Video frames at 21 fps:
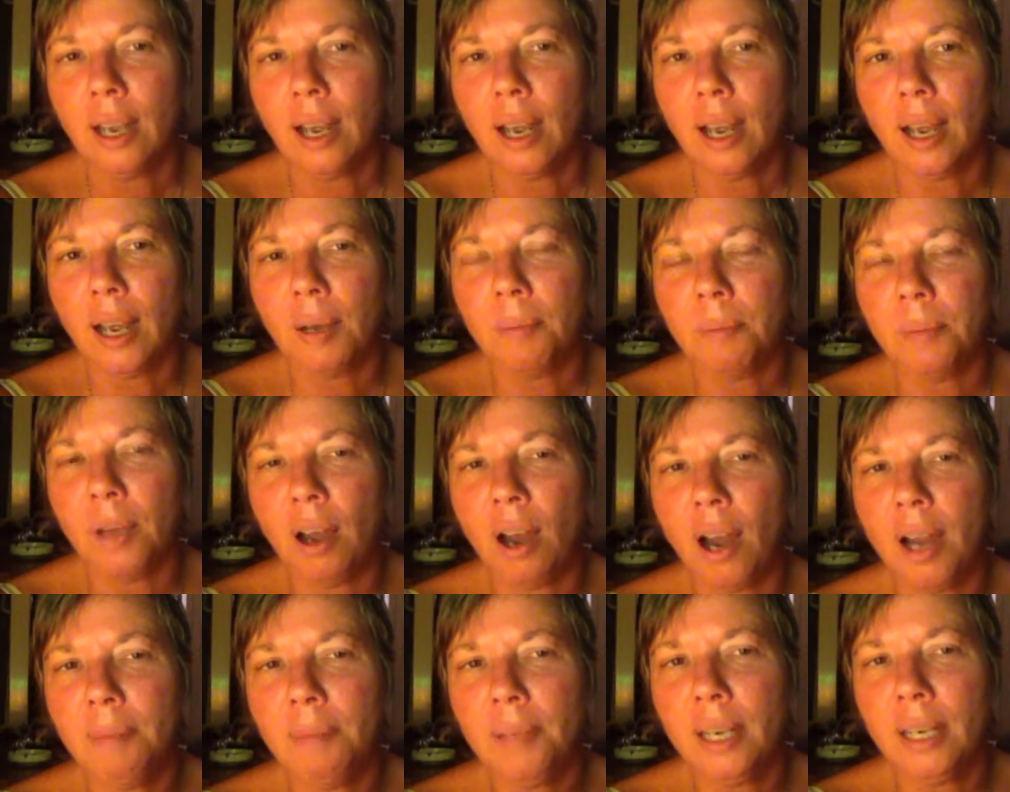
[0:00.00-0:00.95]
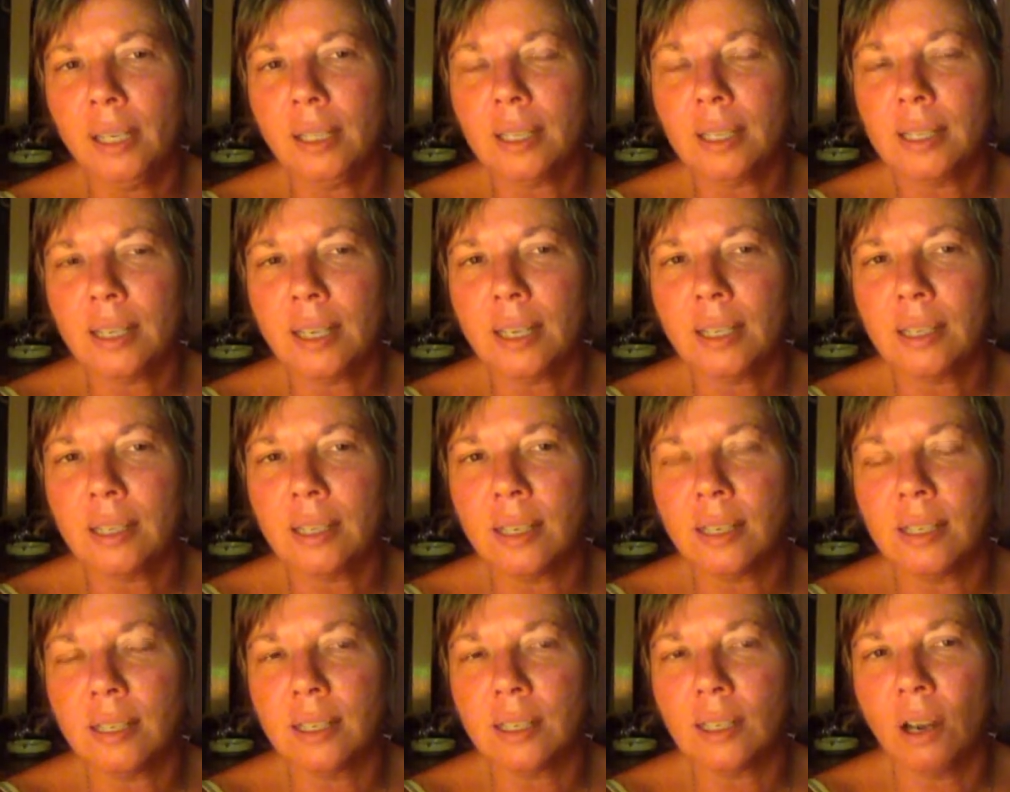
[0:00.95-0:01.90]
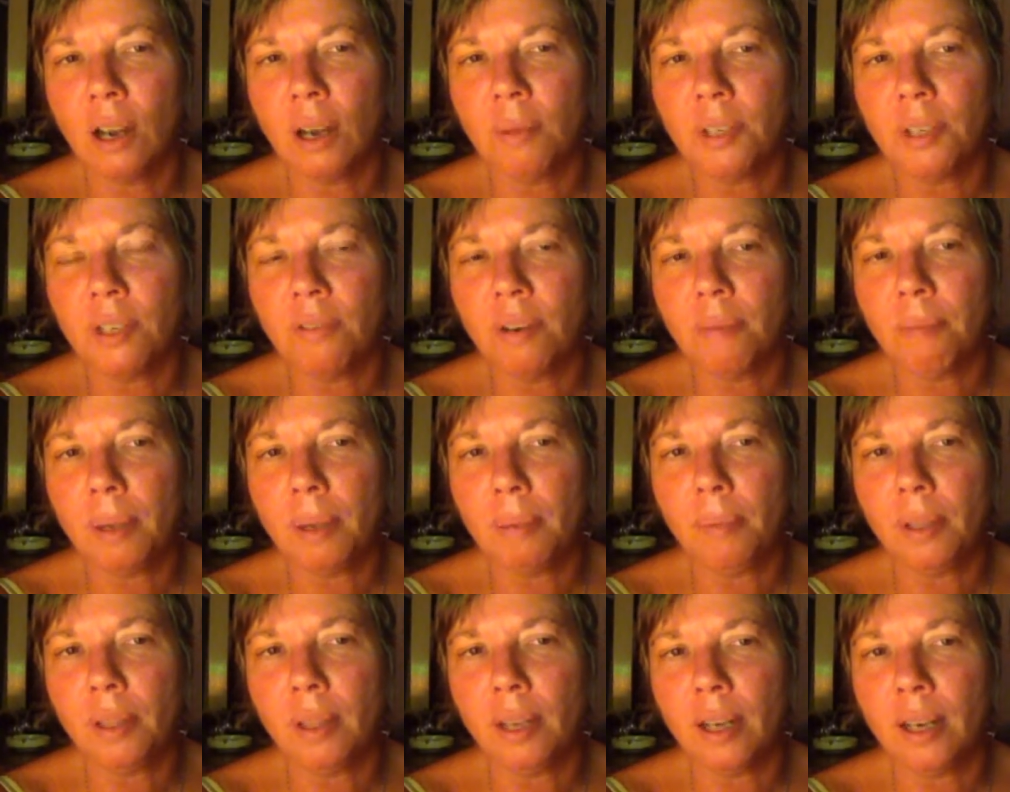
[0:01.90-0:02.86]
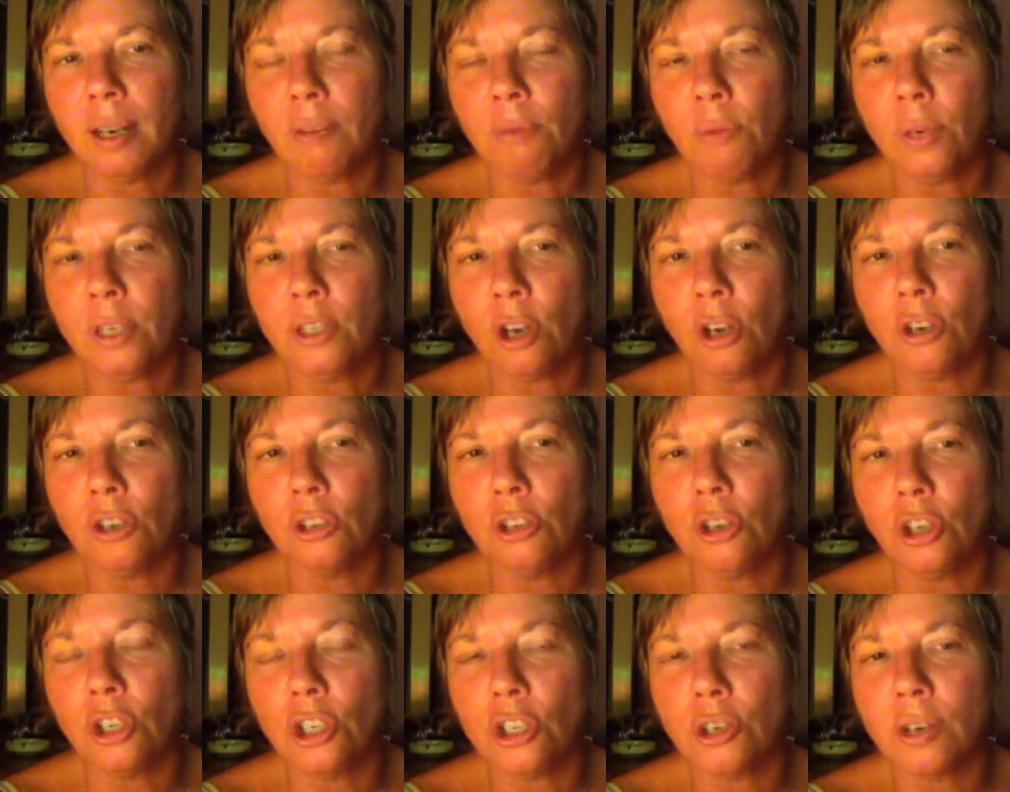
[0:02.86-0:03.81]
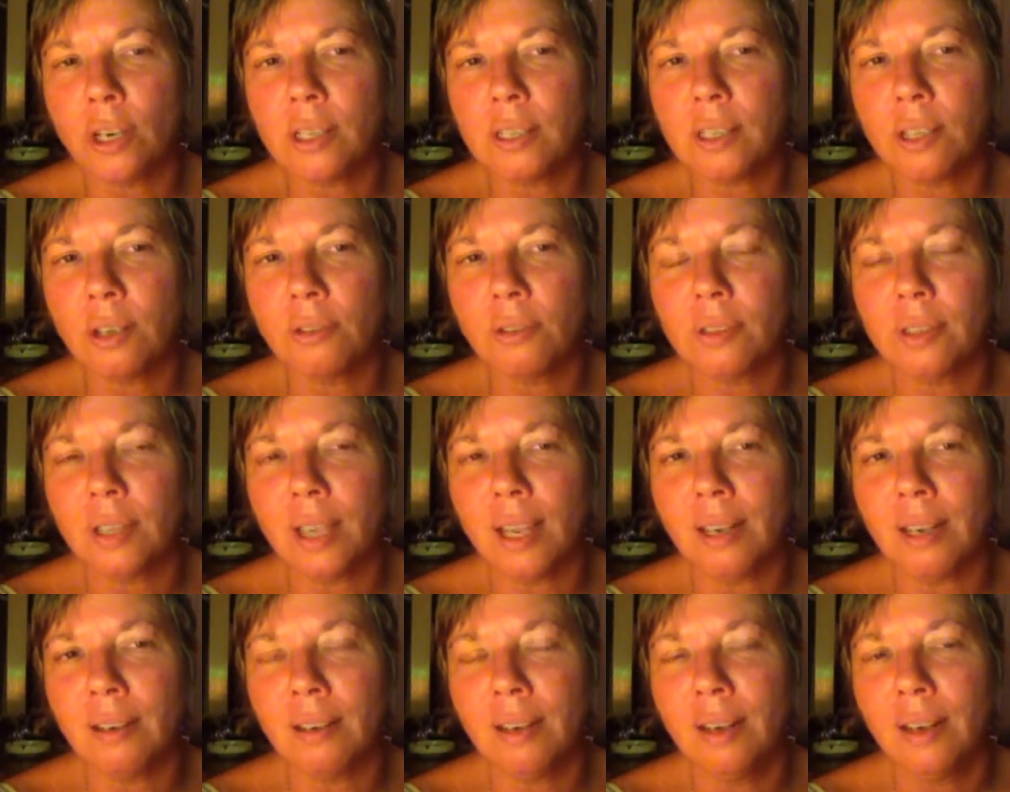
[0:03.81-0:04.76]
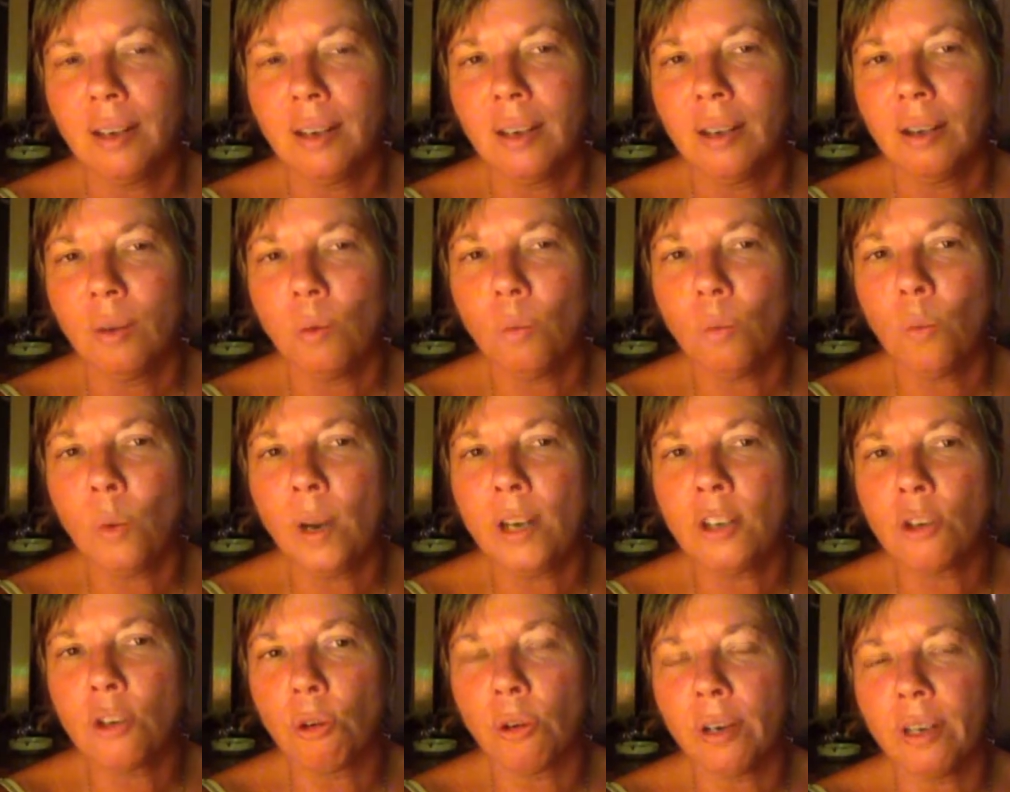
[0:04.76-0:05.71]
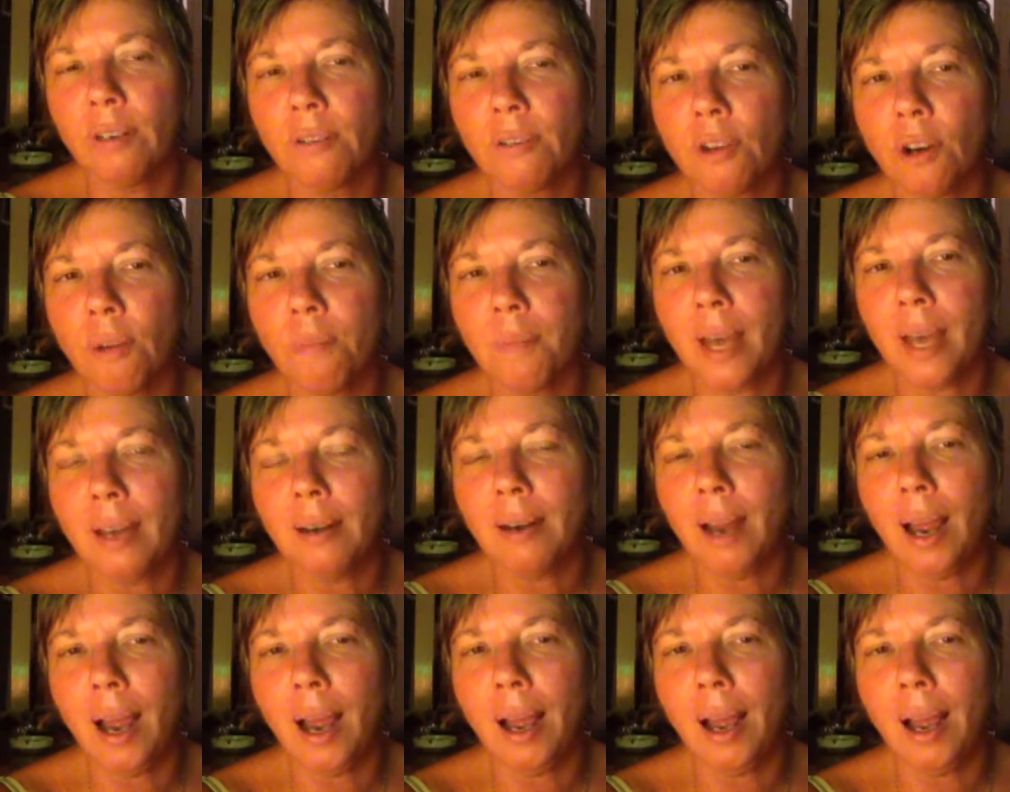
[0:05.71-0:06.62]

I'm getting the sense that it's a time to remember that if we don't nurture ourselves, then we're drawing from that